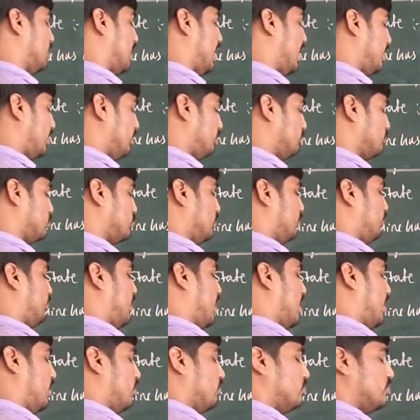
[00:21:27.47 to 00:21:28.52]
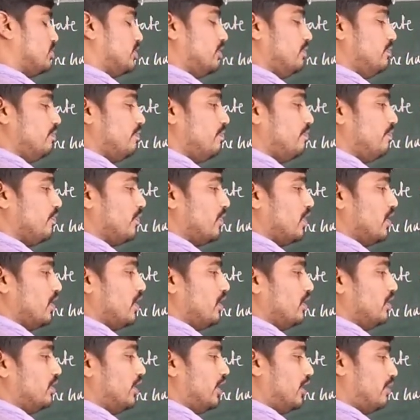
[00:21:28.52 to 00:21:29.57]
atoms of hydrogen.
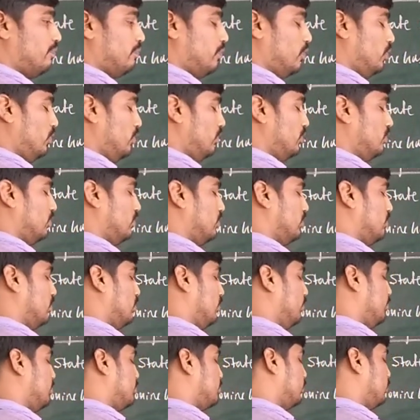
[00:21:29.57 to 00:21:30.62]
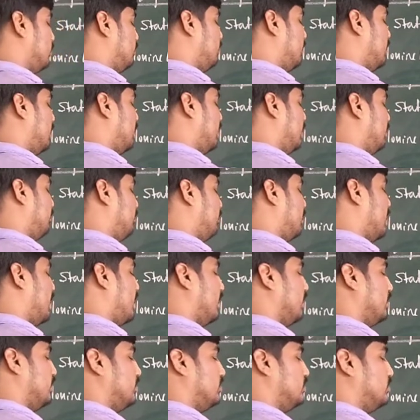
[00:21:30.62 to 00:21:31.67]
Therefore, we should multiply
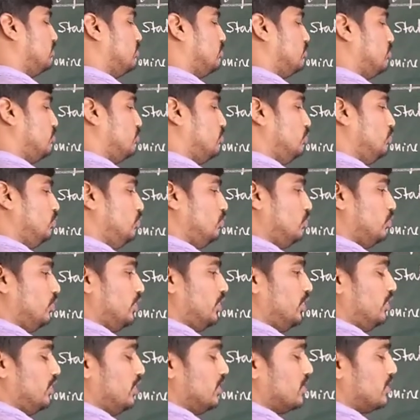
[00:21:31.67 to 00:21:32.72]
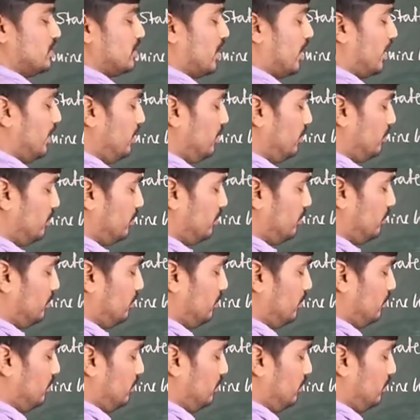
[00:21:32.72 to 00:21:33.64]
2 in this side.